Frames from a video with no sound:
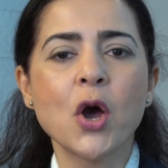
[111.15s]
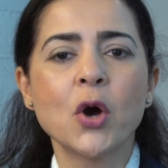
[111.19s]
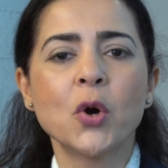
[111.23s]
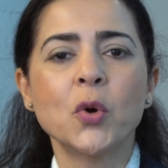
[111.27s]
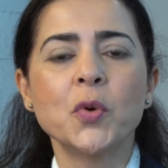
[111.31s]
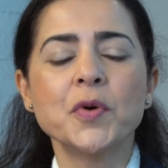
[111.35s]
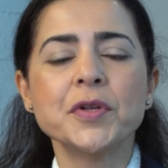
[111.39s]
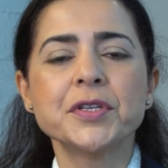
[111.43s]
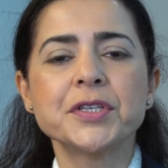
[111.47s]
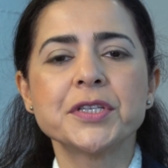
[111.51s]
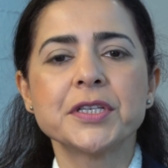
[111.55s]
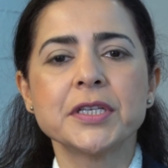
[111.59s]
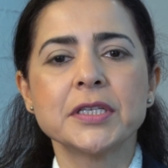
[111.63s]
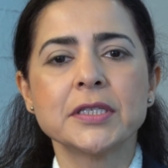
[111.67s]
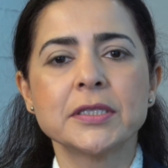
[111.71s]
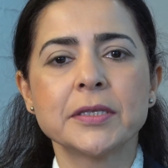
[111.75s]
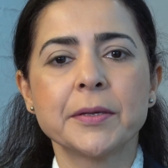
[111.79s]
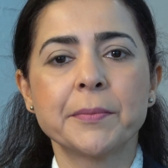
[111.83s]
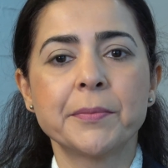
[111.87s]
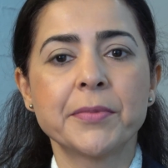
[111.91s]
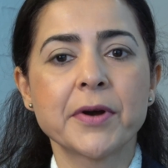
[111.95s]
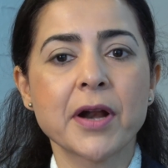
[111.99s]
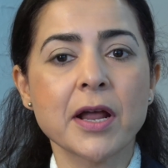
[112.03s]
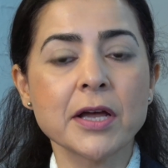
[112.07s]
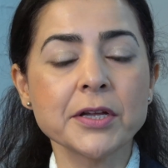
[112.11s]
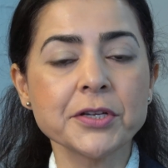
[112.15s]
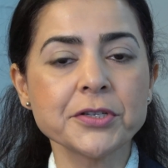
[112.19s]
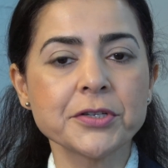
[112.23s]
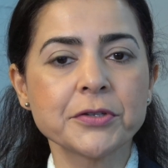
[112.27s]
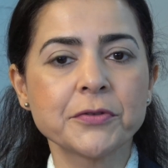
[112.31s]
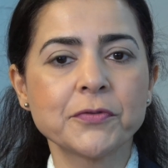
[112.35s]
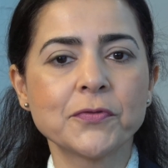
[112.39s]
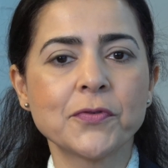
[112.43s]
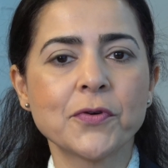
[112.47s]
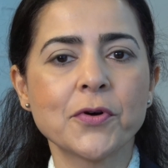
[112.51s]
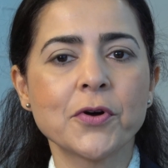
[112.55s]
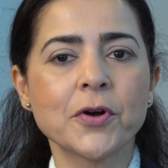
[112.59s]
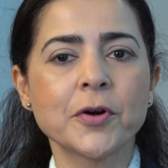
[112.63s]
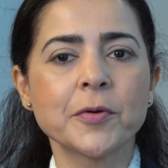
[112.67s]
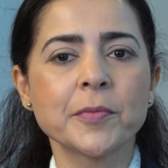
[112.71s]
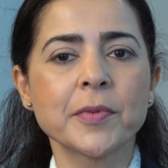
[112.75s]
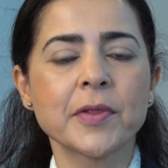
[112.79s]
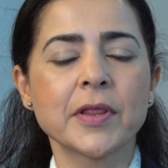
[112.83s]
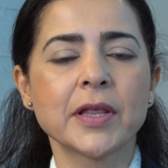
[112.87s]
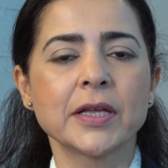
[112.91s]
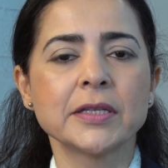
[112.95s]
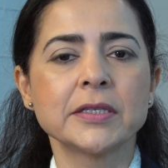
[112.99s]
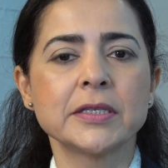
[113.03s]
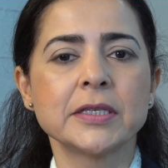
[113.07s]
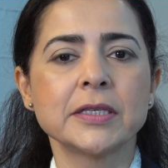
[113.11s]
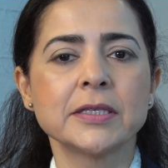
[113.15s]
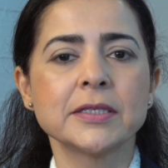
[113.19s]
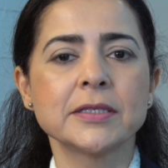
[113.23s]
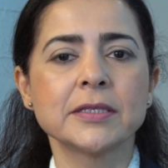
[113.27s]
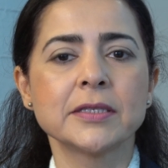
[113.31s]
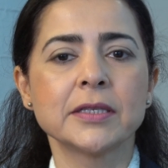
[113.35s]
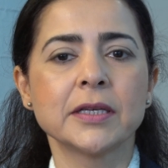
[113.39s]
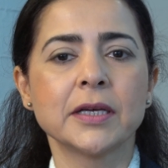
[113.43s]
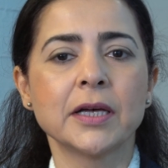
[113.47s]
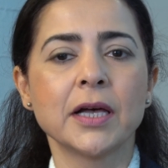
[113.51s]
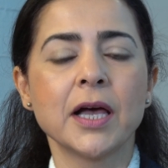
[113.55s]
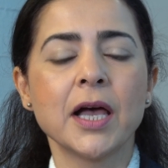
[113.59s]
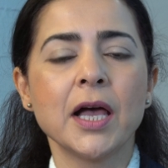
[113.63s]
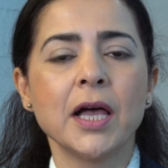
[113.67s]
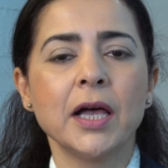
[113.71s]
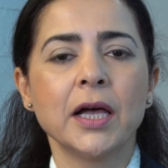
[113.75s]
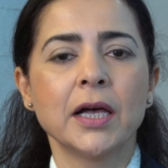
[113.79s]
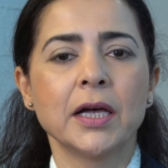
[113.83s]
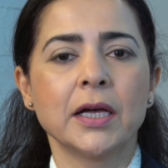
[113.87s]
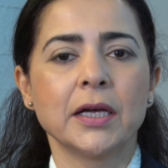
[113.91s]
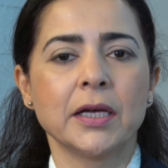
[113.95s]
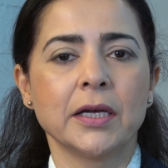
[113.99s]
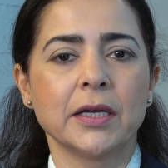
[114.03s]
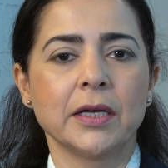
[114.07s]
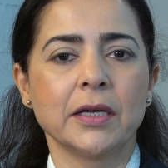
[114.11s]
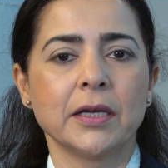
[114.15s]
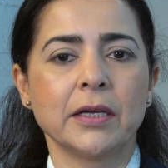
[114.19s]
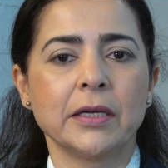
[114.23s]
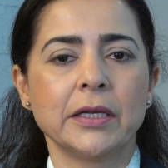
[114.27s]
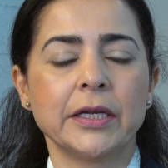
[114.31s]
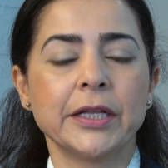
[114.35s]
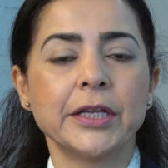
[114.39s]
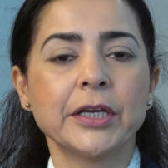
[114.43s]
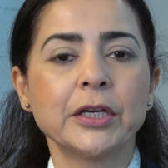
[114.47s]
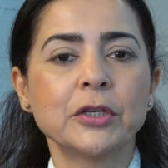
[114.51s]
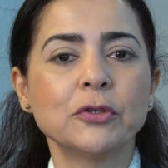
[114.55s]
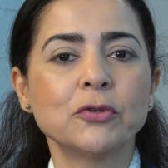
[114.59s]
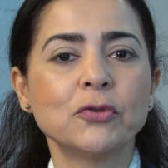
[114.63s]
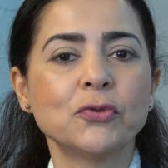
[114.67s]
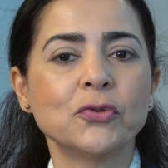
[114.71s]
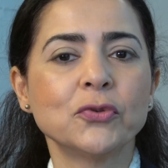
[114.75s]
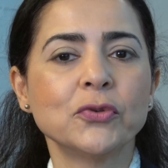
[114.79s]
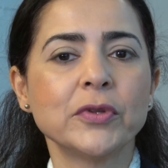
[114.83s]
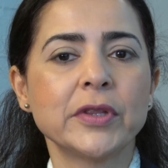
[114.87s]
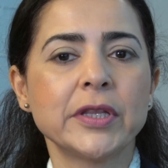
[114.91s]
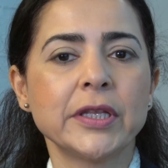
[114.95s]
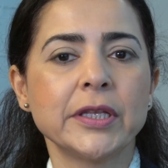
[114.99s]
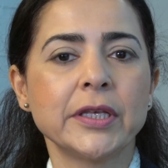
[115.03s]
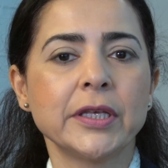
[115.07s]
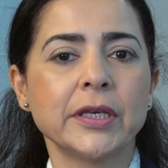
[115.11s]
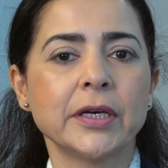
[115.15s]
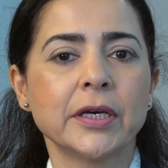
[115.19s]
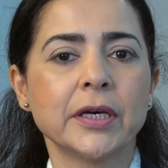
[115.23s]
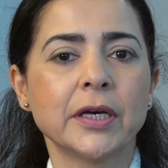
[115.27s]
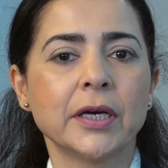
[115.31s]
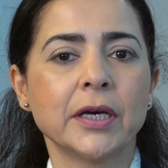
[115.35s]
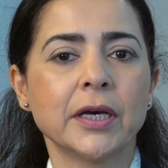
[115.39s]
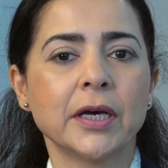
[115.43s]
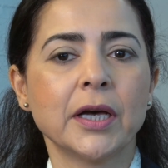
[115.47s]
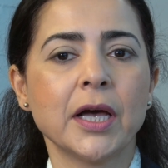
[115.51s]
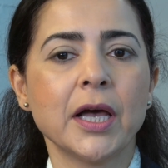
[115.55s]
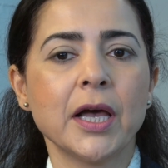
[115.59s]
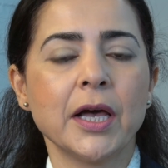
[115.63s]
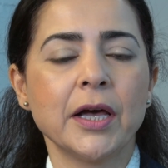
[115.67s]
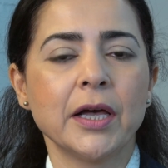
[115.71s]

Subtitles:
which is a branched form that is linked to the